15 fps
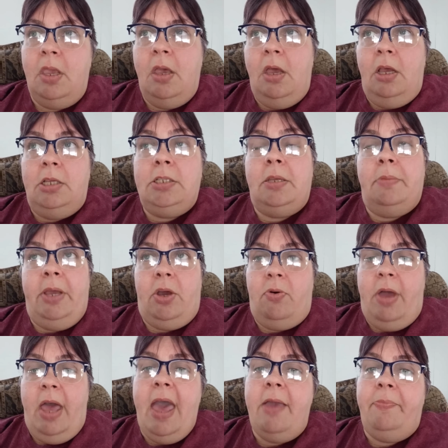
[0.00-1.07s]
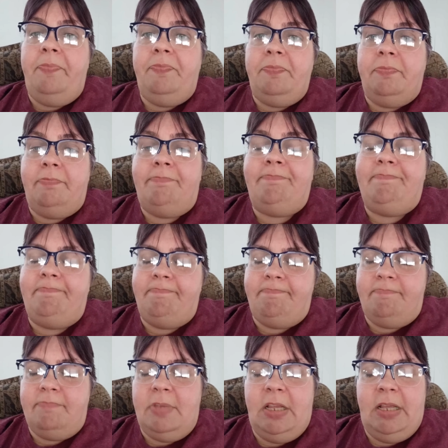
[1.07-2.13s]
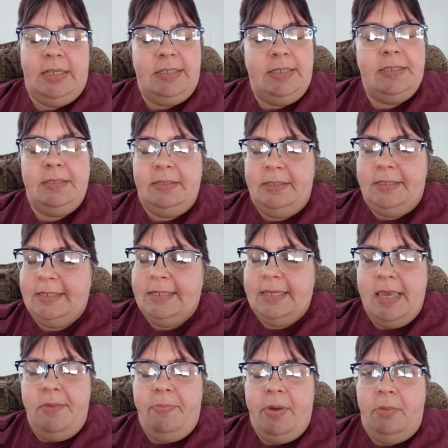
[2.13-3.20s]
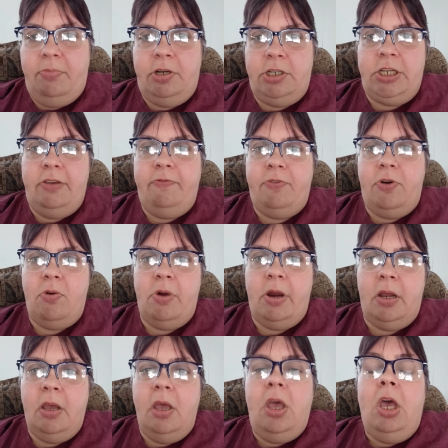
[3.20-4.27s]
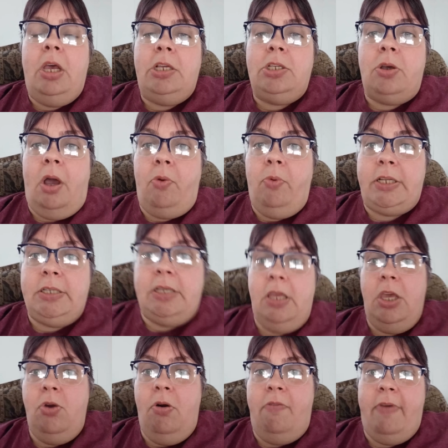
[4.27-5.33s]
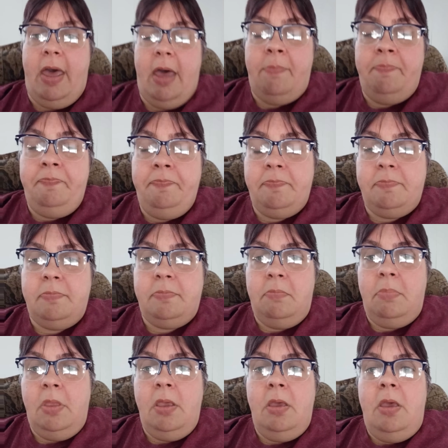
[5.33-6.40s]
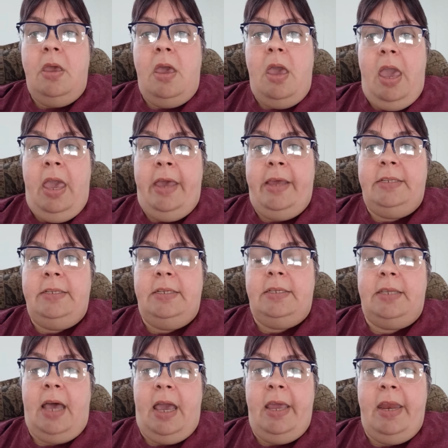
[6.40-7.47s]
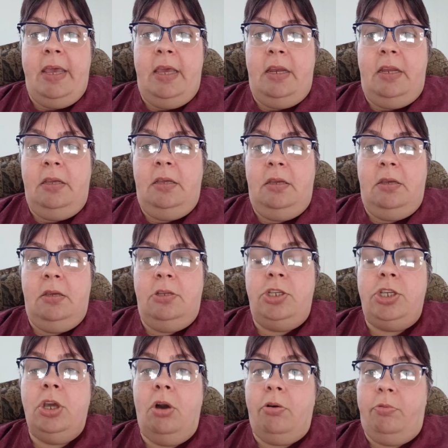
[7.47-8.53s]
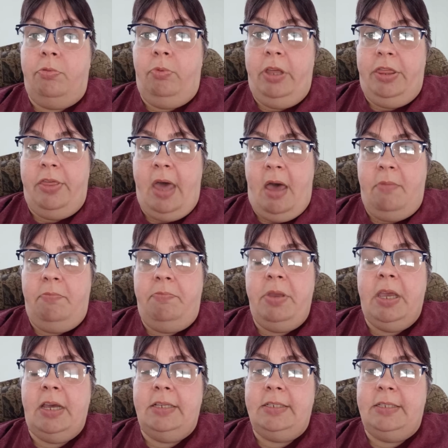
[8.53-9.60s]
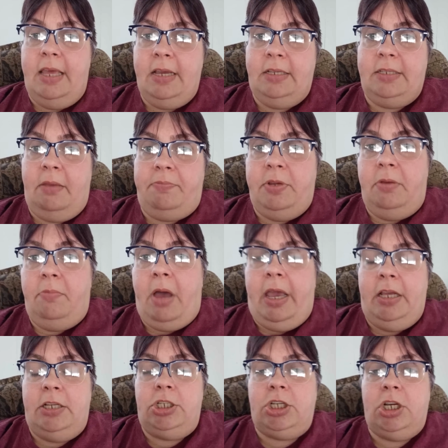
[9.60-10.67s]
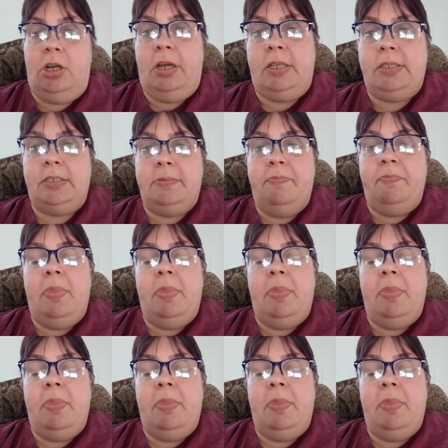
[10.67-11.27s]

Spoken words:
So I'm like, okay, let's just keep on pushing forward. So I went to the U of M and decided to go with them because they accepted my insurance.